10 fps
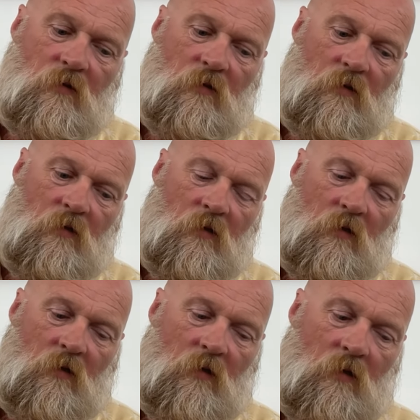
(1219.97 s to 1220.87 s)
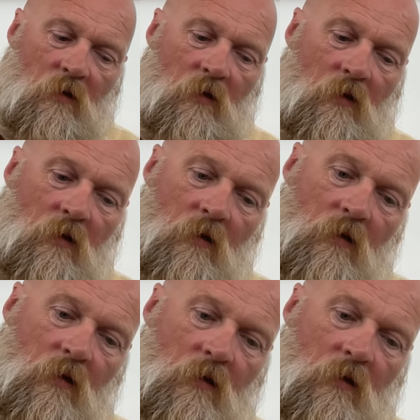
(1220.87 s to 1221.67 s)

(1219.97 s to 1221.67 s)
[no speech]